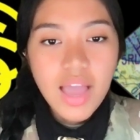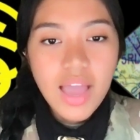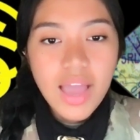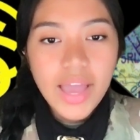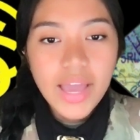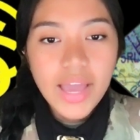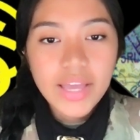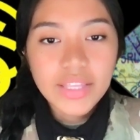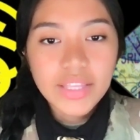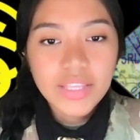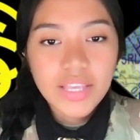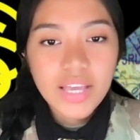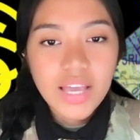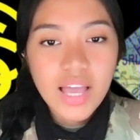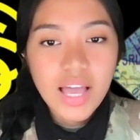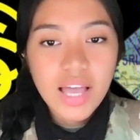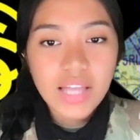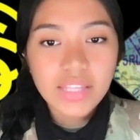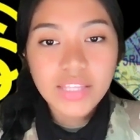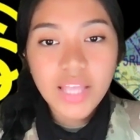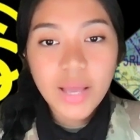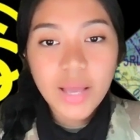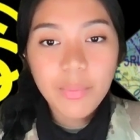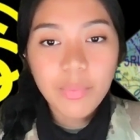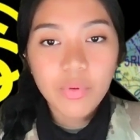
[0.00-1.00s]
And
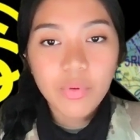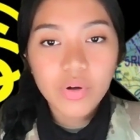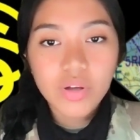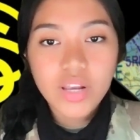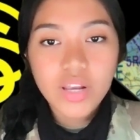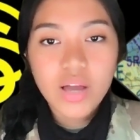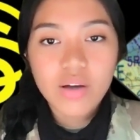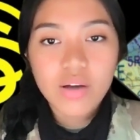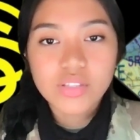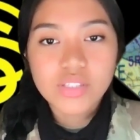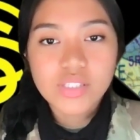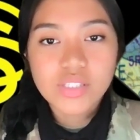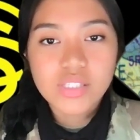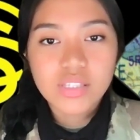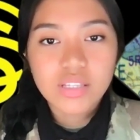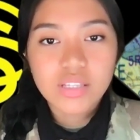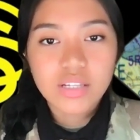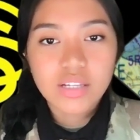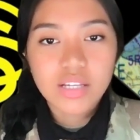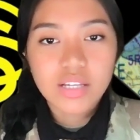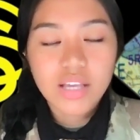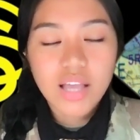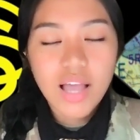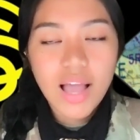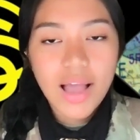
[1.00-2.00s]
at that point
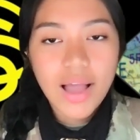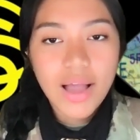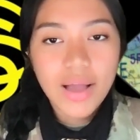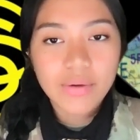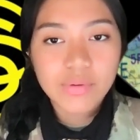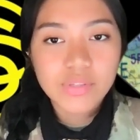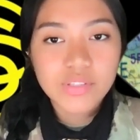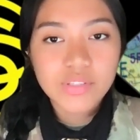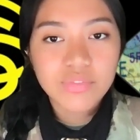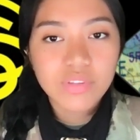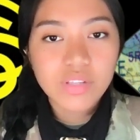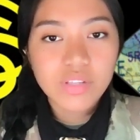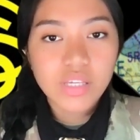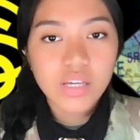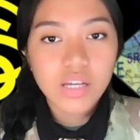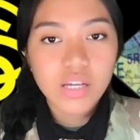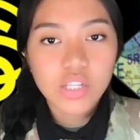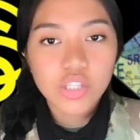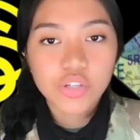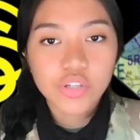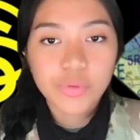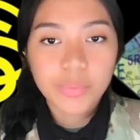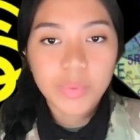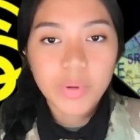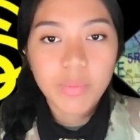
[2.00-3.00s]
I was feeling a
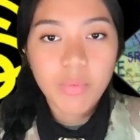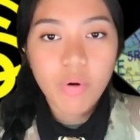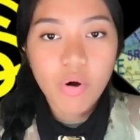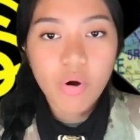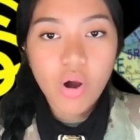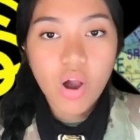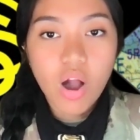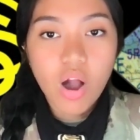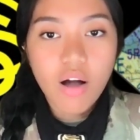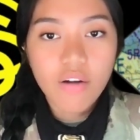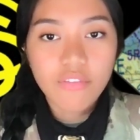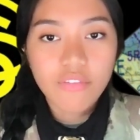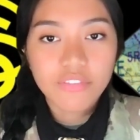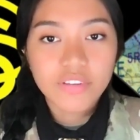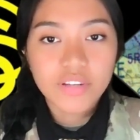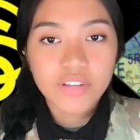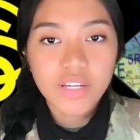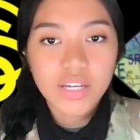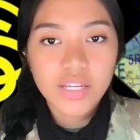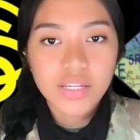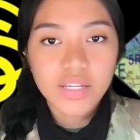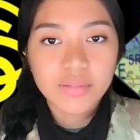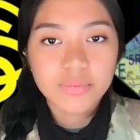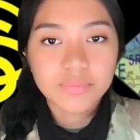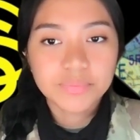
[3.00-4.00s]
little bit more
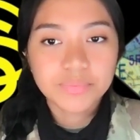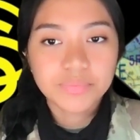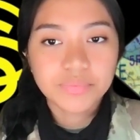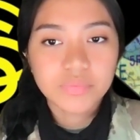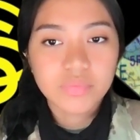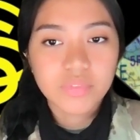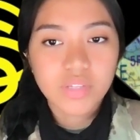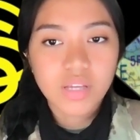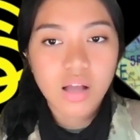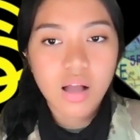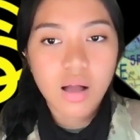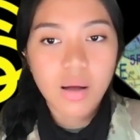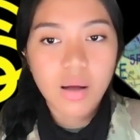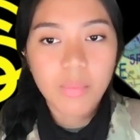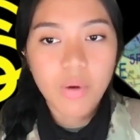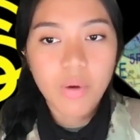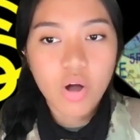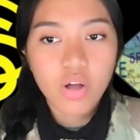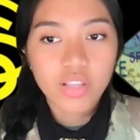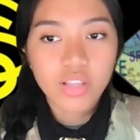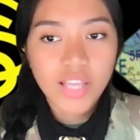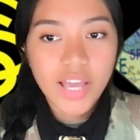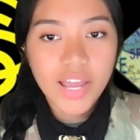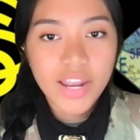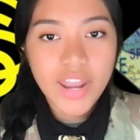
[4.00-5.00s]
confident
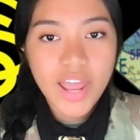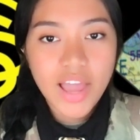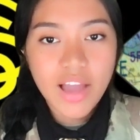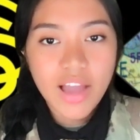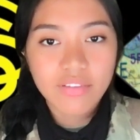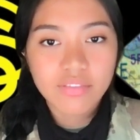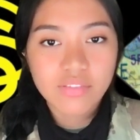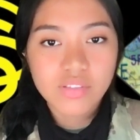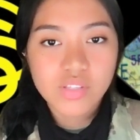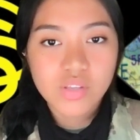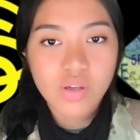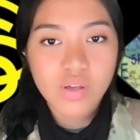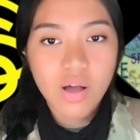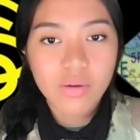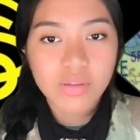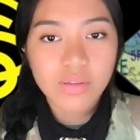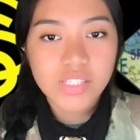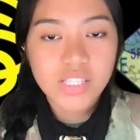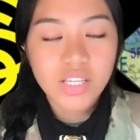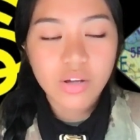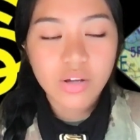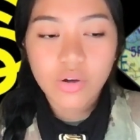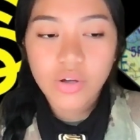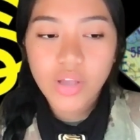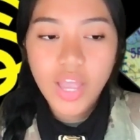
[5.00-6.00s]
on Land Nav. So I
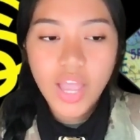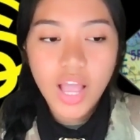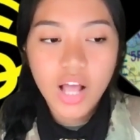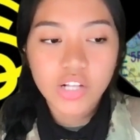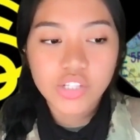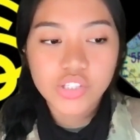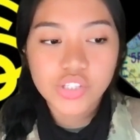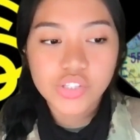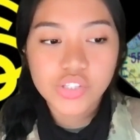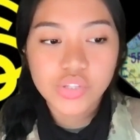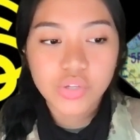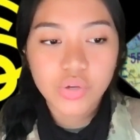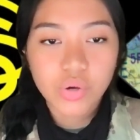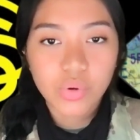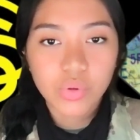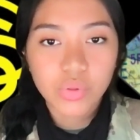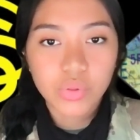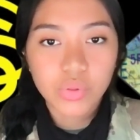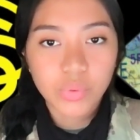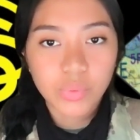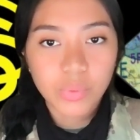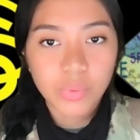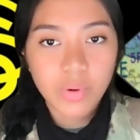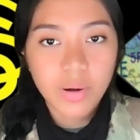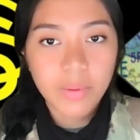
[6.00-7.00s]
was like, okay, I'll just go
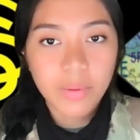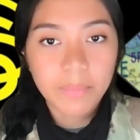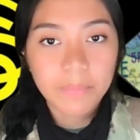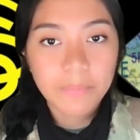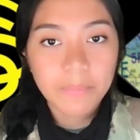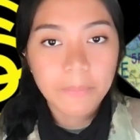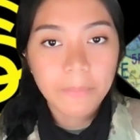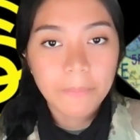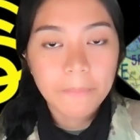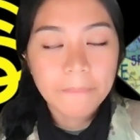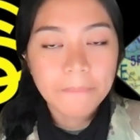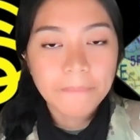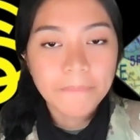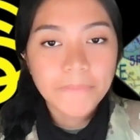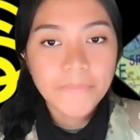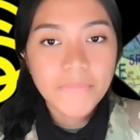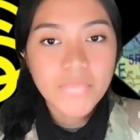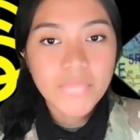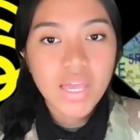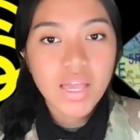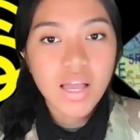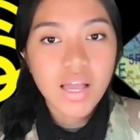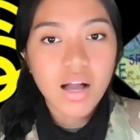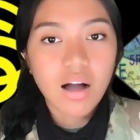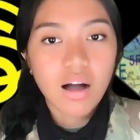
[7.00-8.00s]
through them.
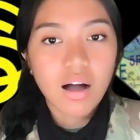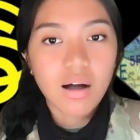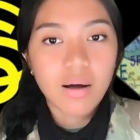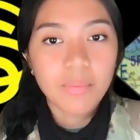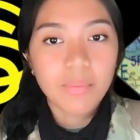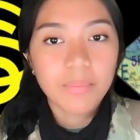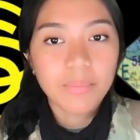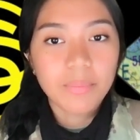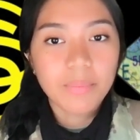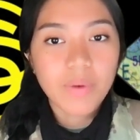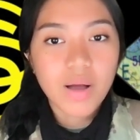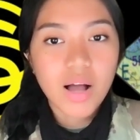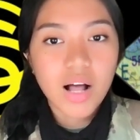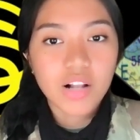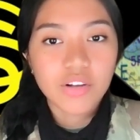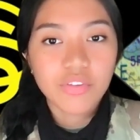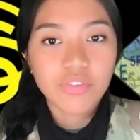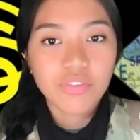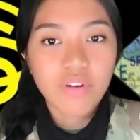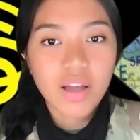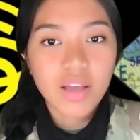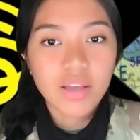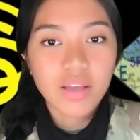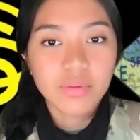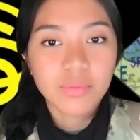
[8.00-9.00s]
I'll
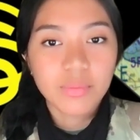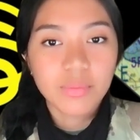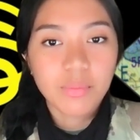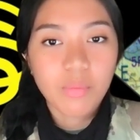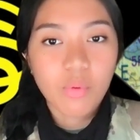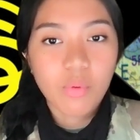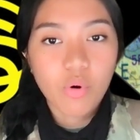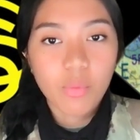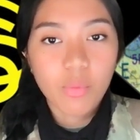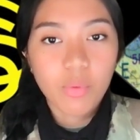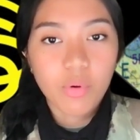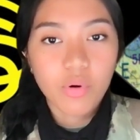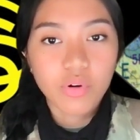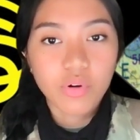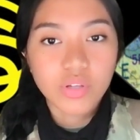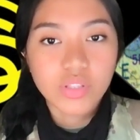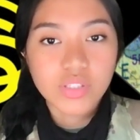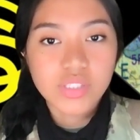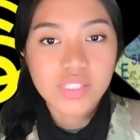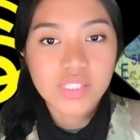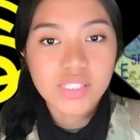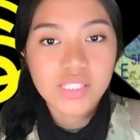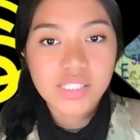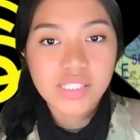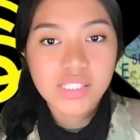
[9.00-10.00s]
find more
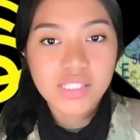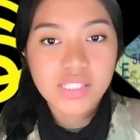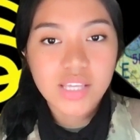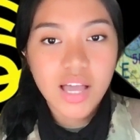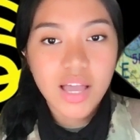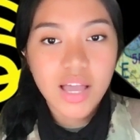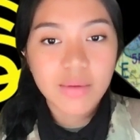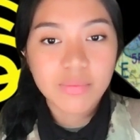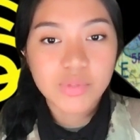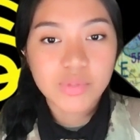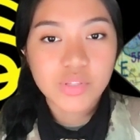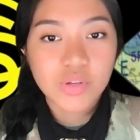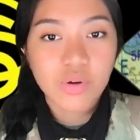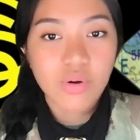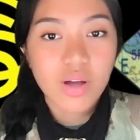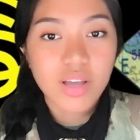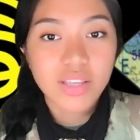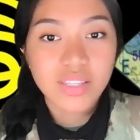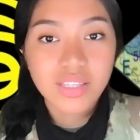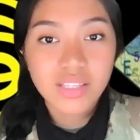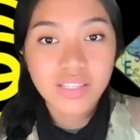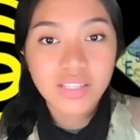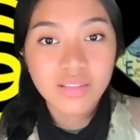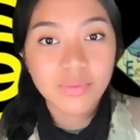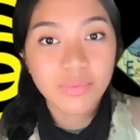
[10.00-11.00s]
points this time. So
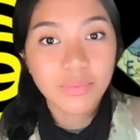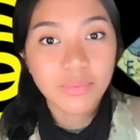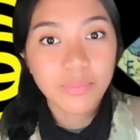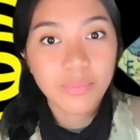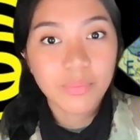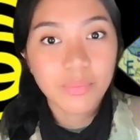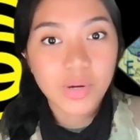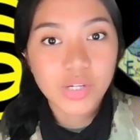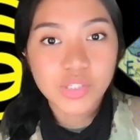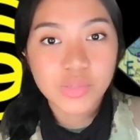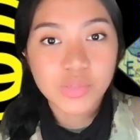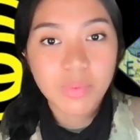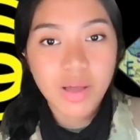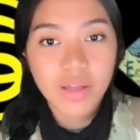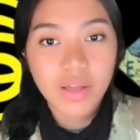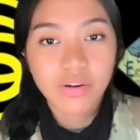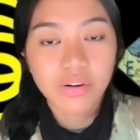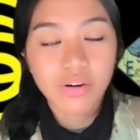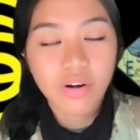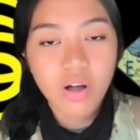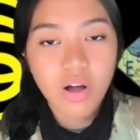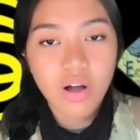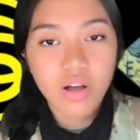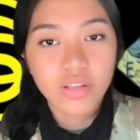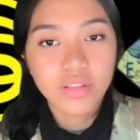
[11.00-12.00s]
I did much
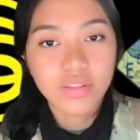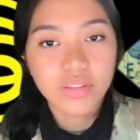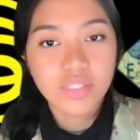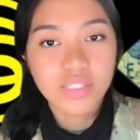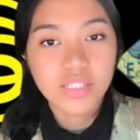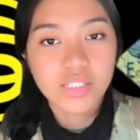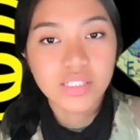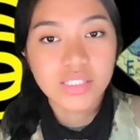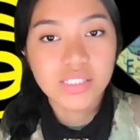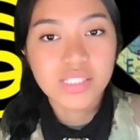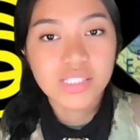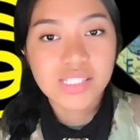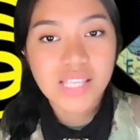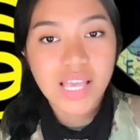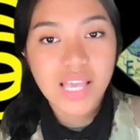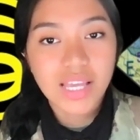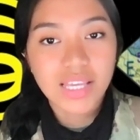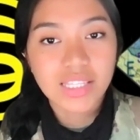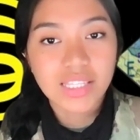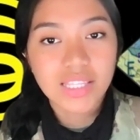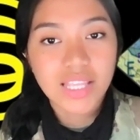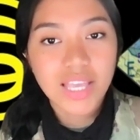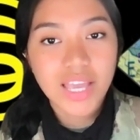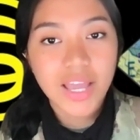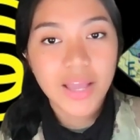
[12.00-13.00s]
better on the
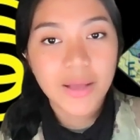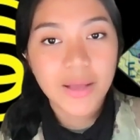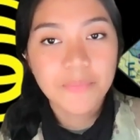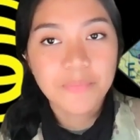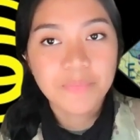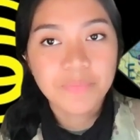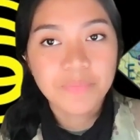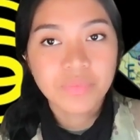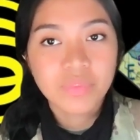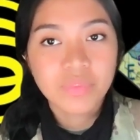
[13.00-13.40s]
second day.